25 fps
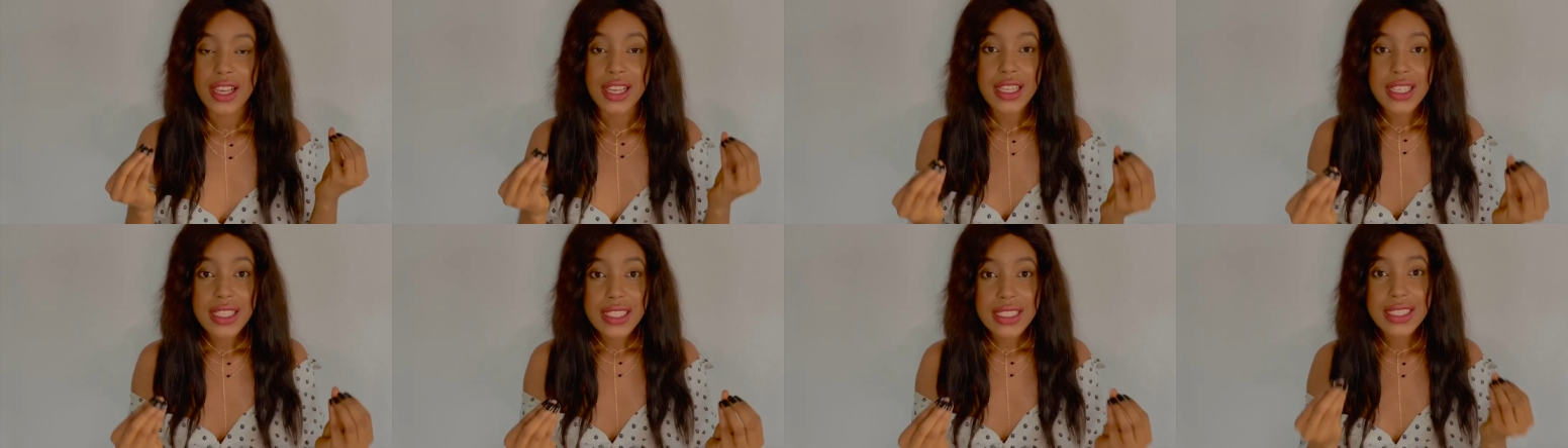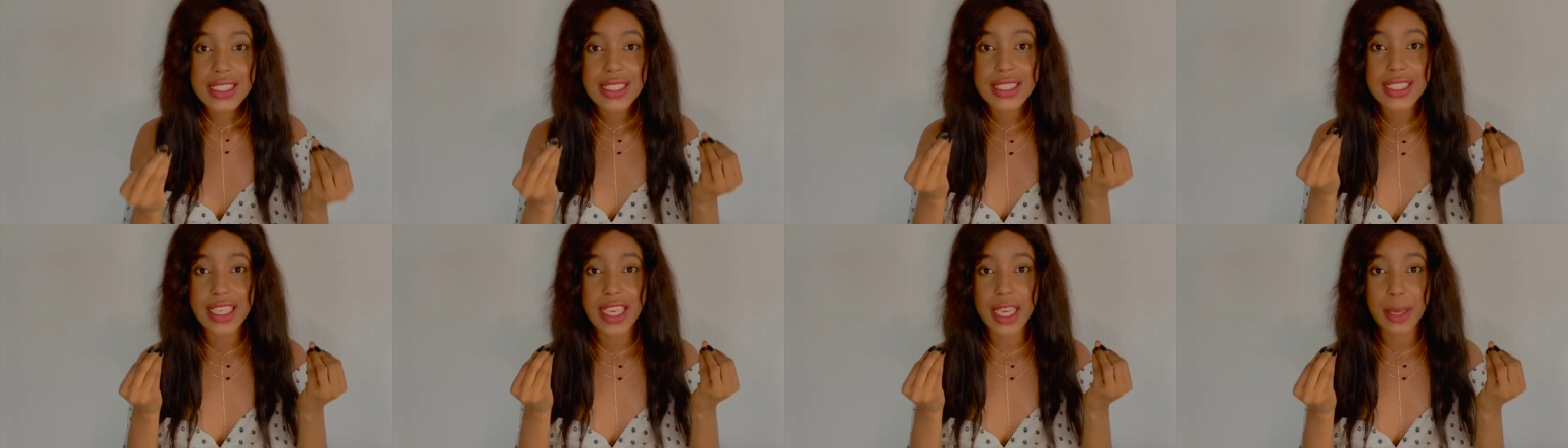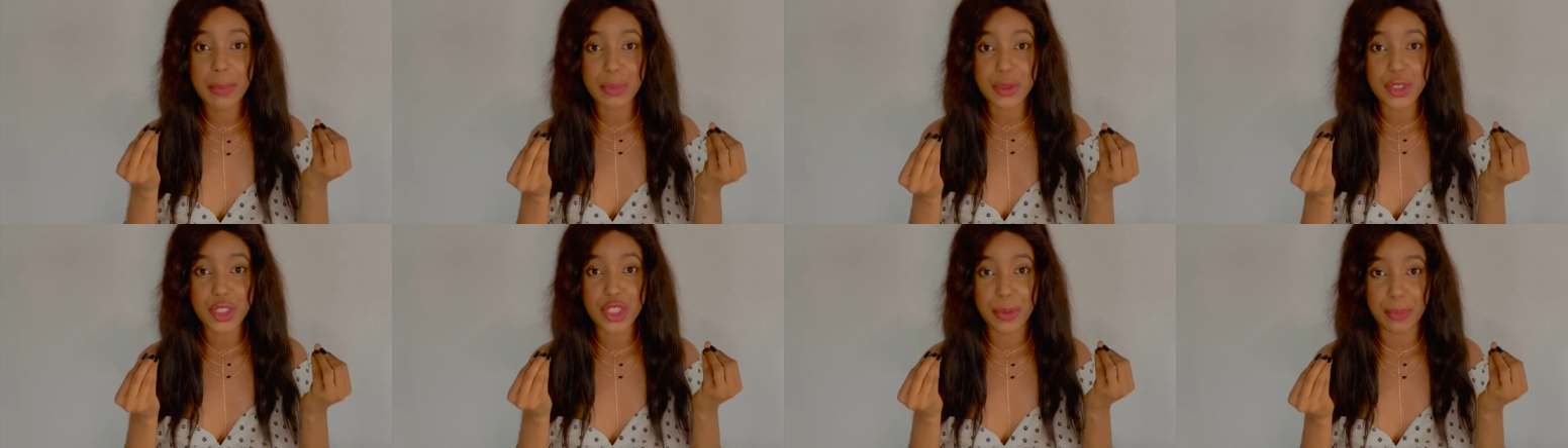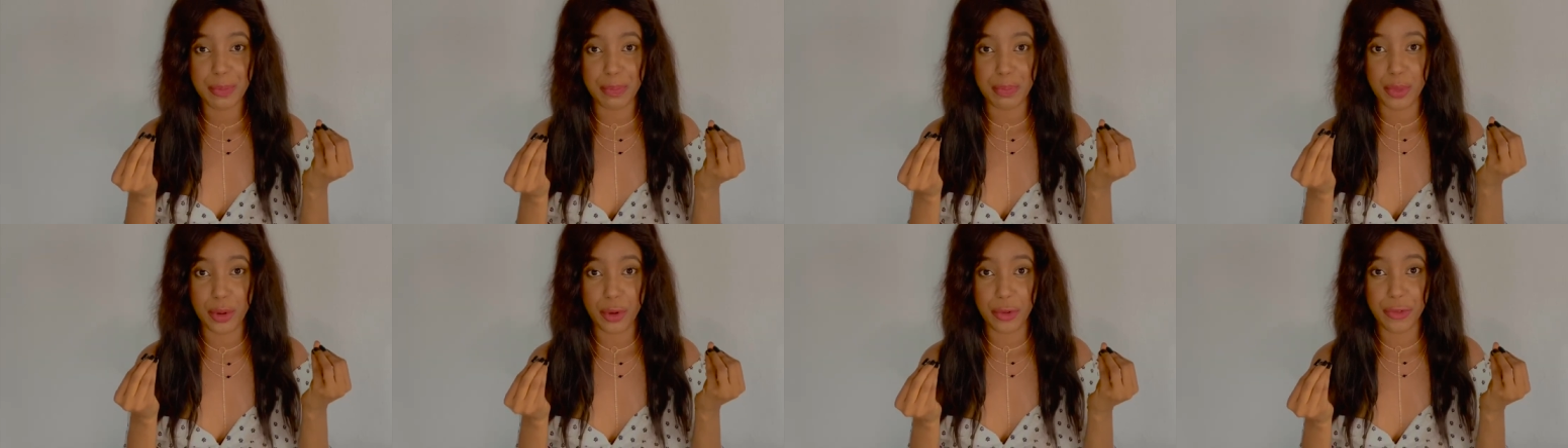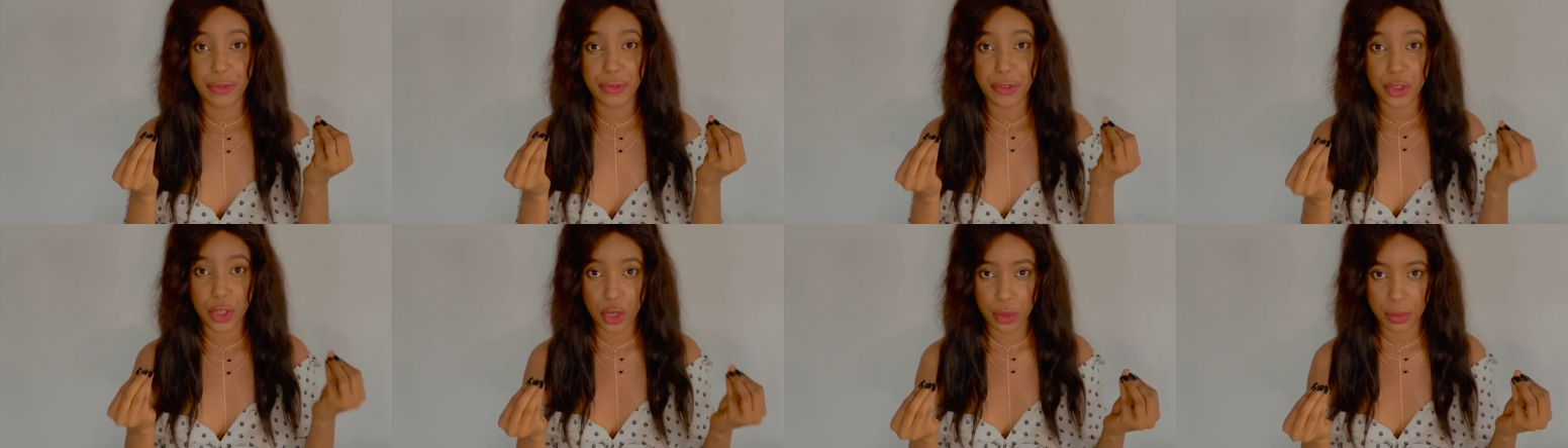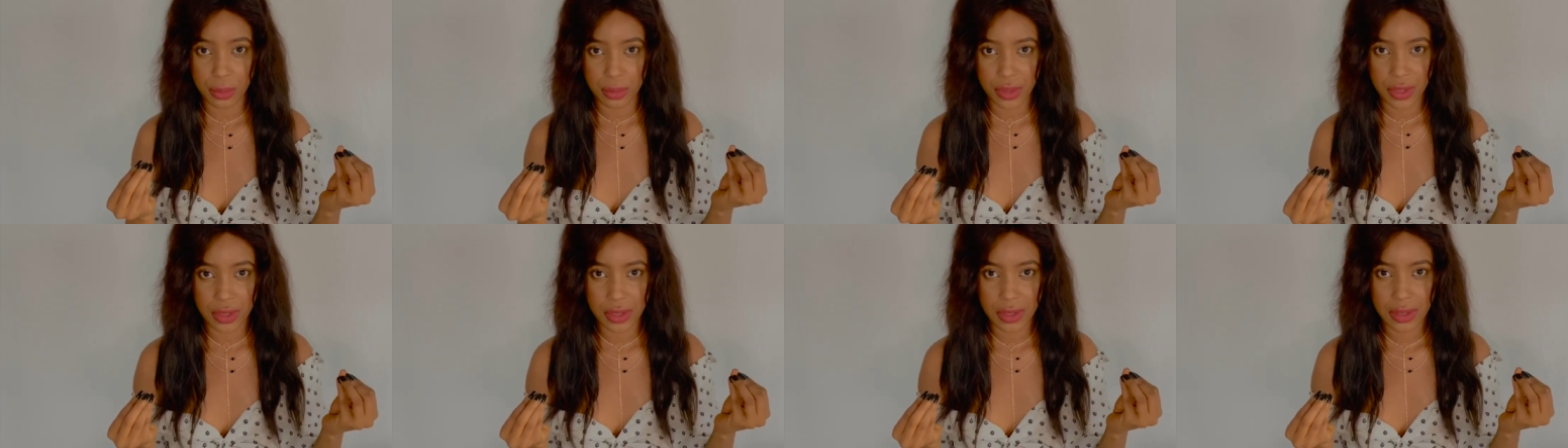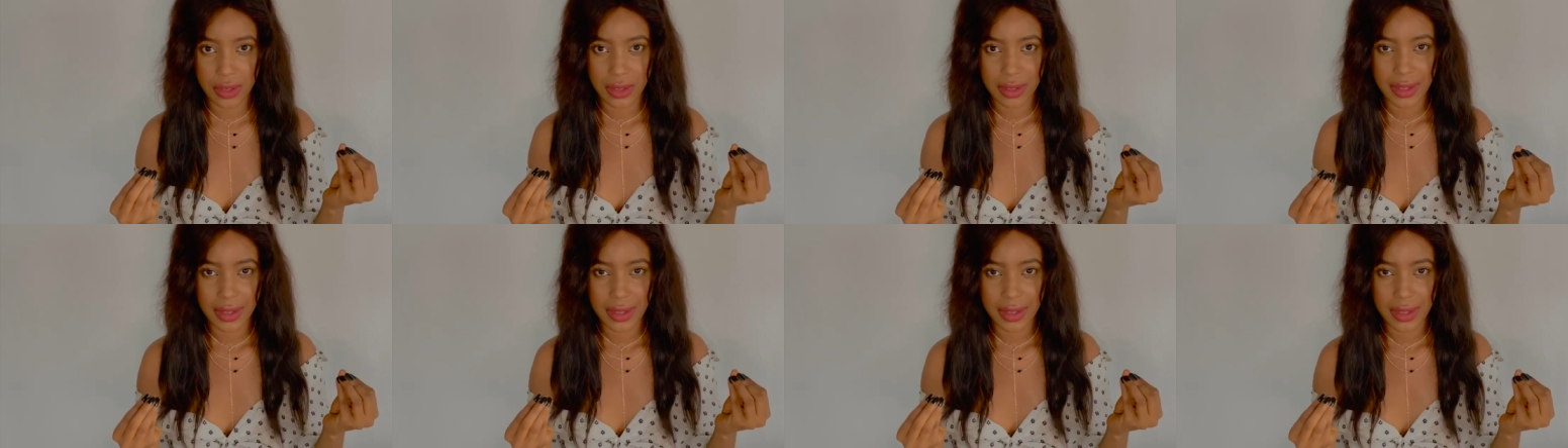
Skip cheap perfumes.